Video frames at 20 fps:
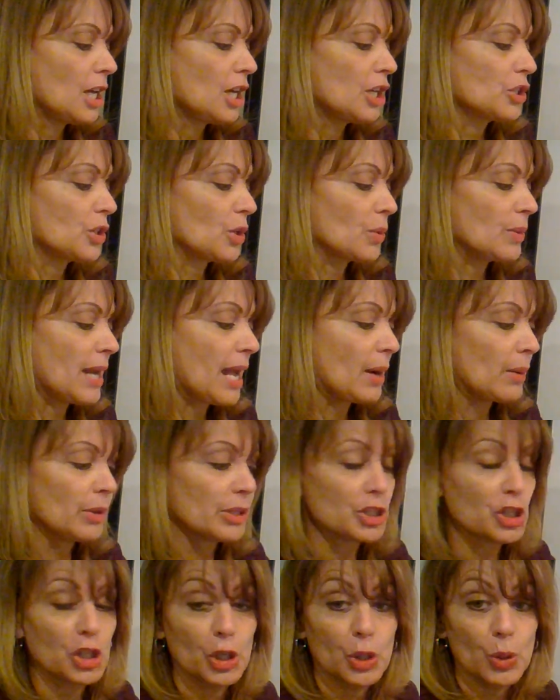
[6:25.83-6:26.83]
So now
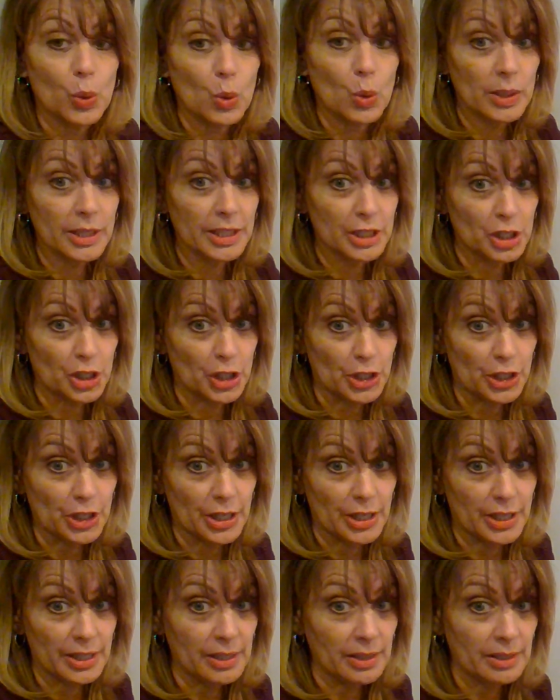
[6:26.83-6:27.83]
it's your
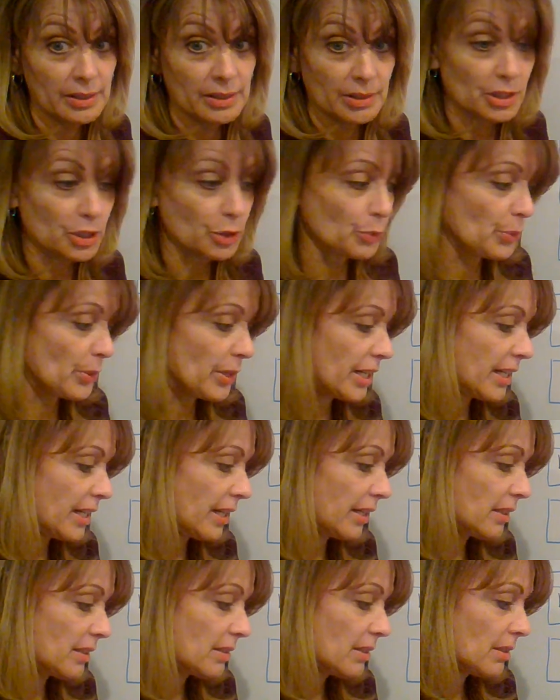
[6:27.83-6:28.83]
turn to read
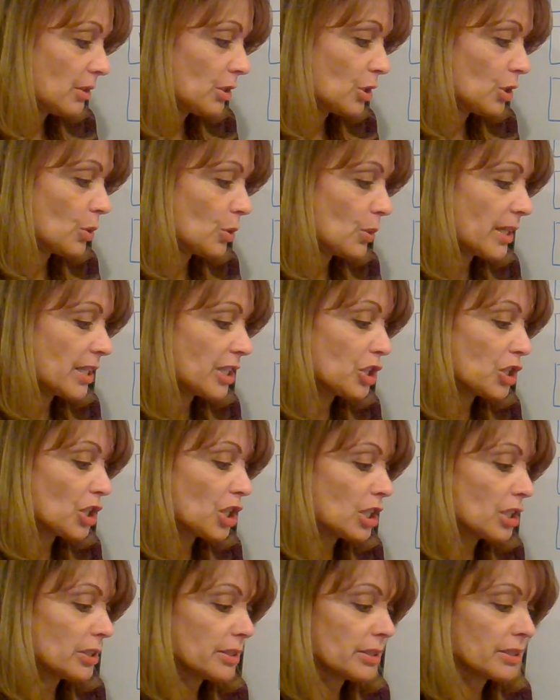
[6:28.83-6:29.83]
it to an
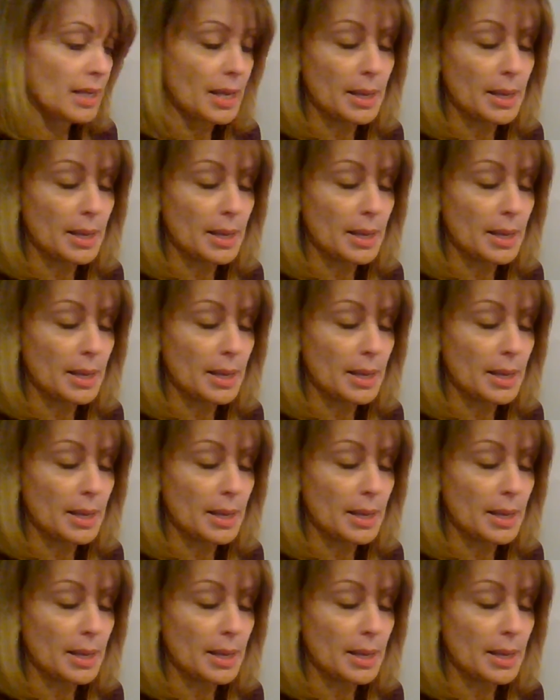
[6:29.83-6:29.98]
adult,